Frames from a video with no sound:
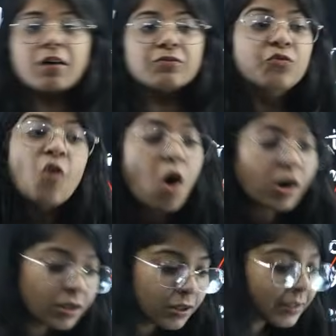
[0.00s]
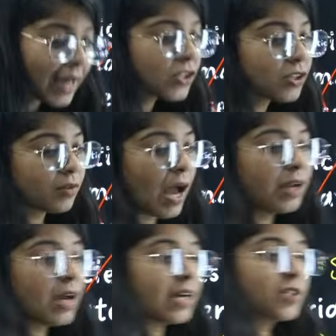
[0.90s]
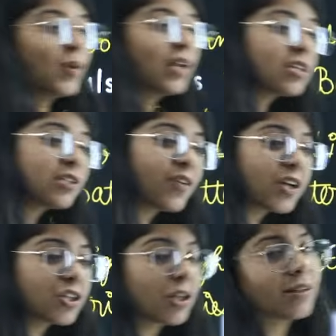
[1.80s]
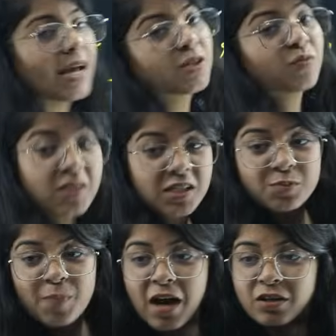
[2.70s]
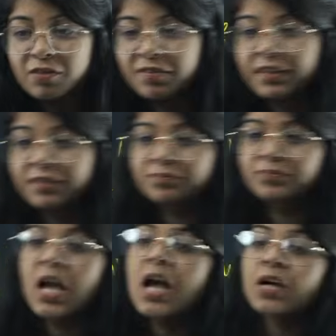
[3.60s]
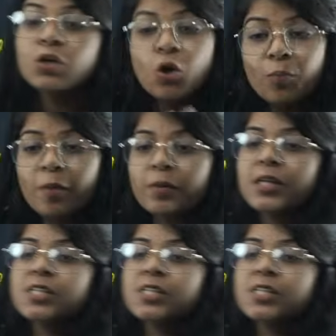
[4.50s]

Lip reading: walk, I experience friction, that's physics part of it. Dopamine is